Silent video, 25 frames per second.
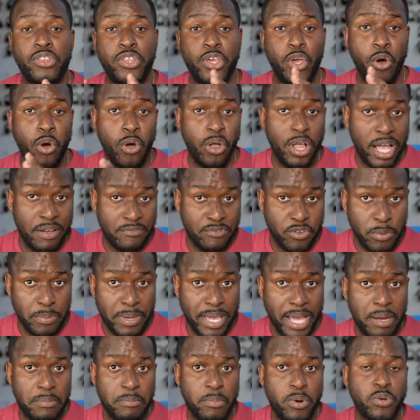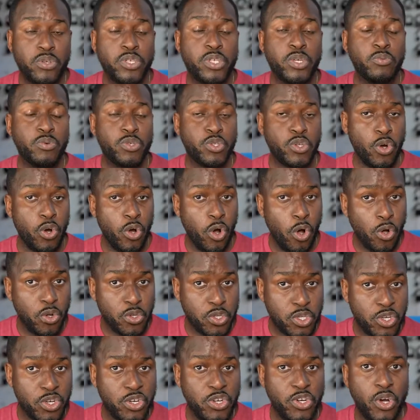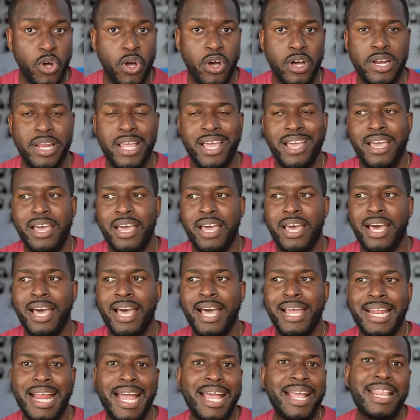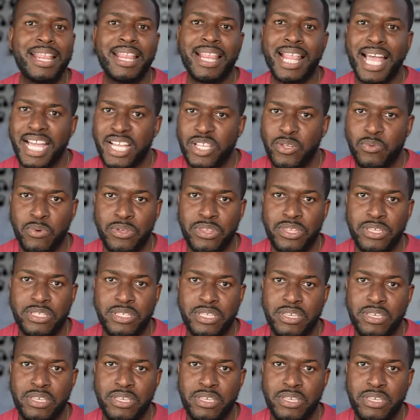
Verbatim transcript: they all have Dolby Atmos, it was all turned on, and I liked what the